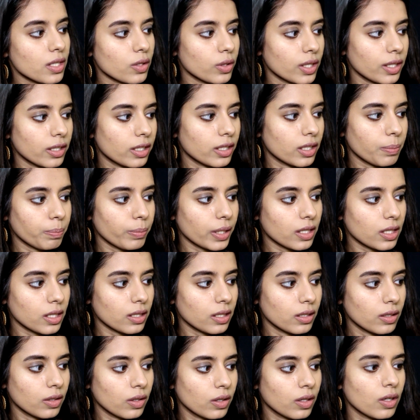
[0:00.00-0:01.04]
gonna dip it.
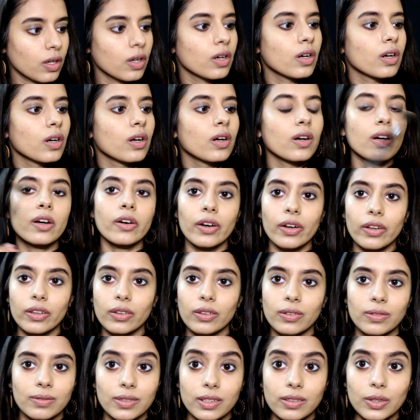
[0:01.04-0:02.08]

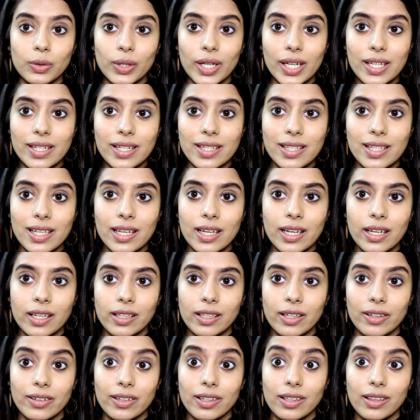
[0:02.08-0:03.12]
You can see
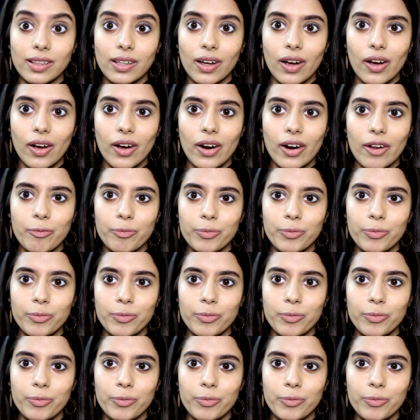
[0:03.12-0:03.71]
there are a lot of